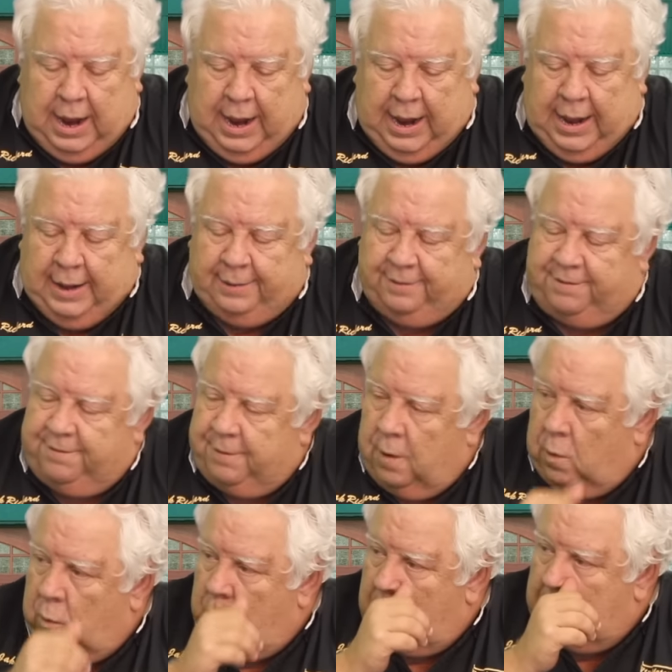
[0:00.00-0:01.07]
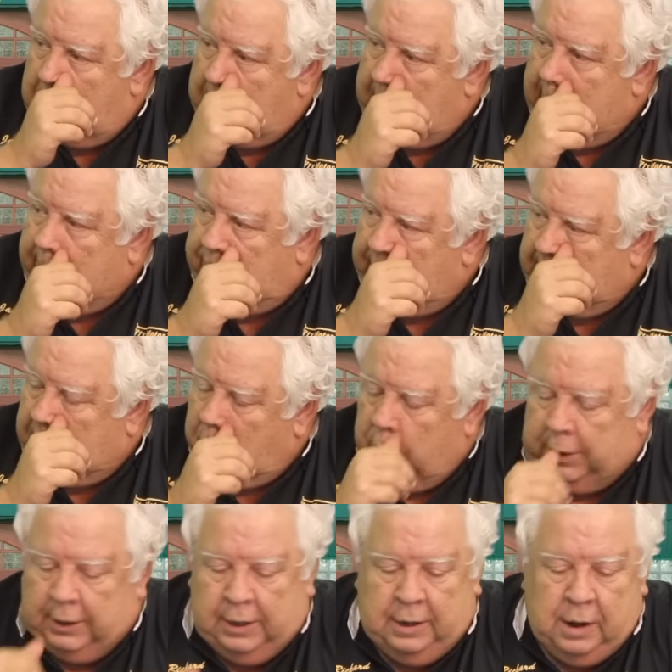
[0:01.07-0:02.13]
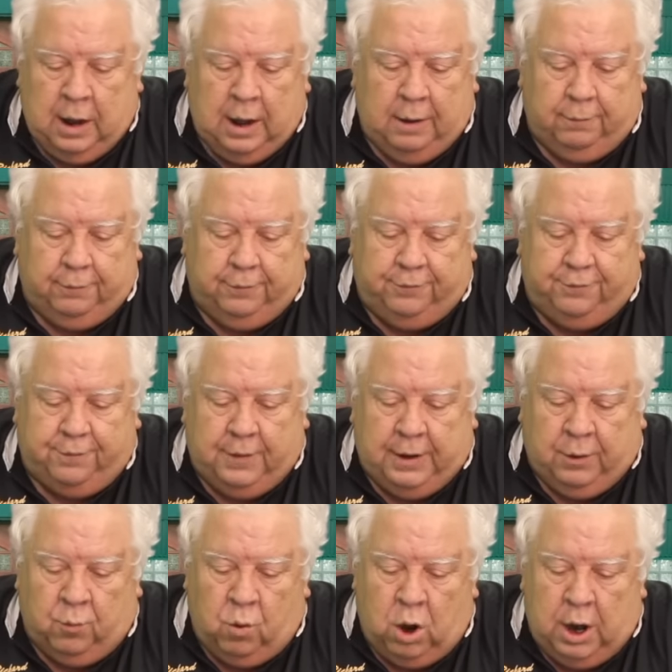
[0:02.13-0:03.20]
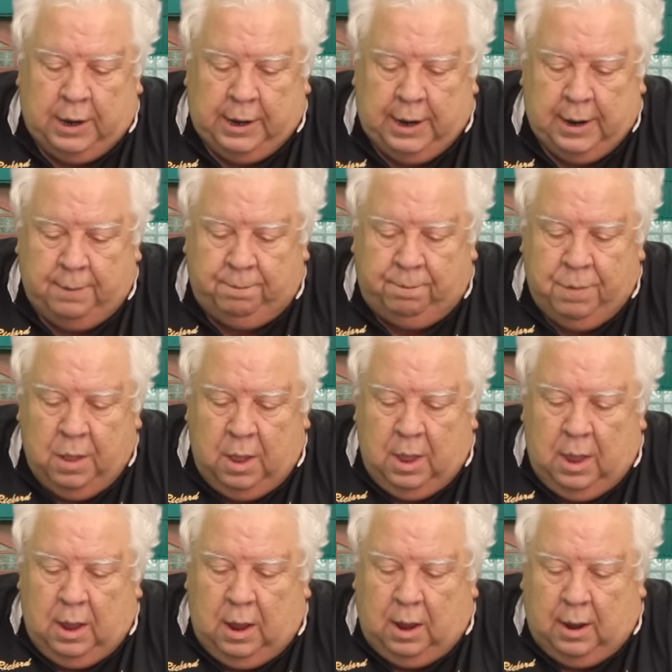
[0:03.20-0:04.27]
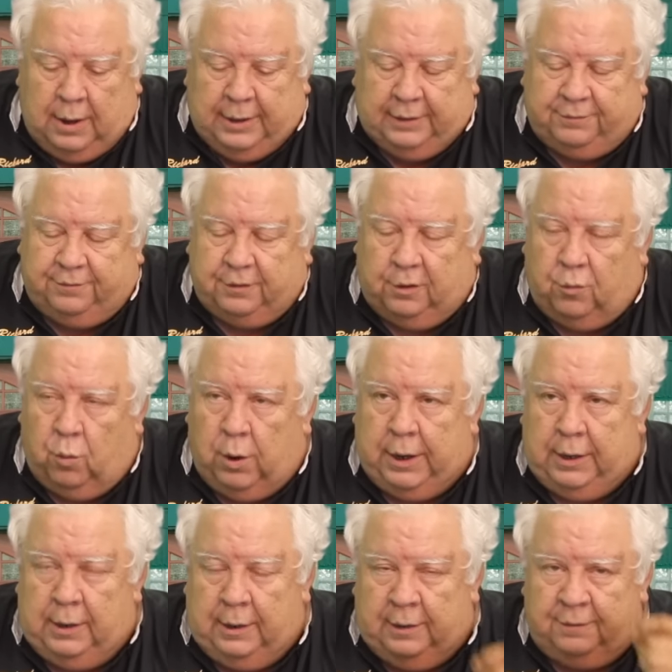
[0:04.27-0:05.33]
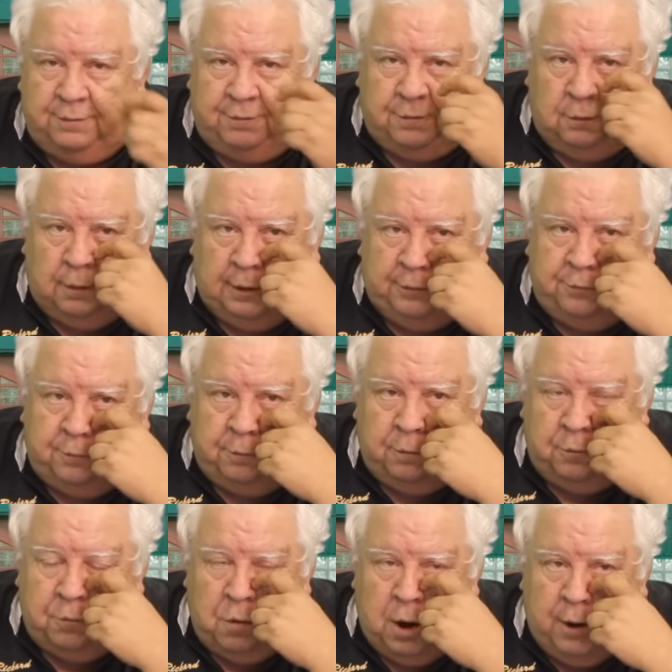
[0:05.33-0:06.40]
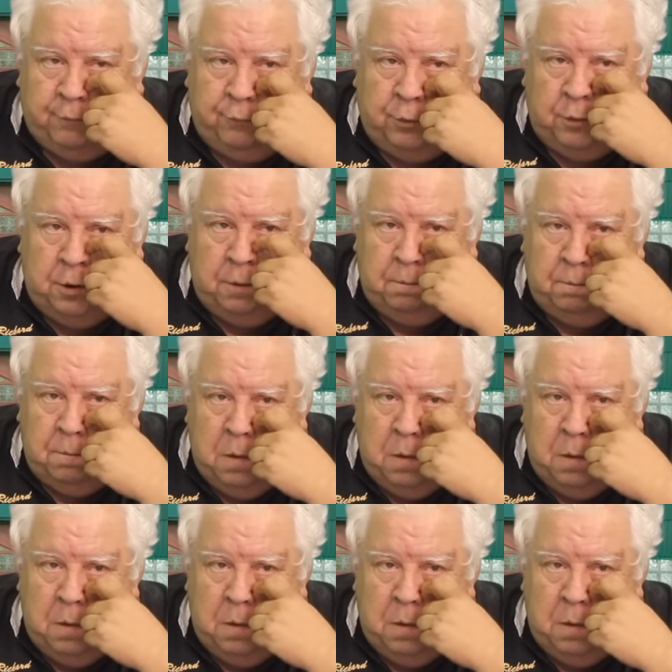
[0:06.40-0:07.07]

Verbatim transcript: And so I think we can dial this thing right in. It's a great installation of the drive unit.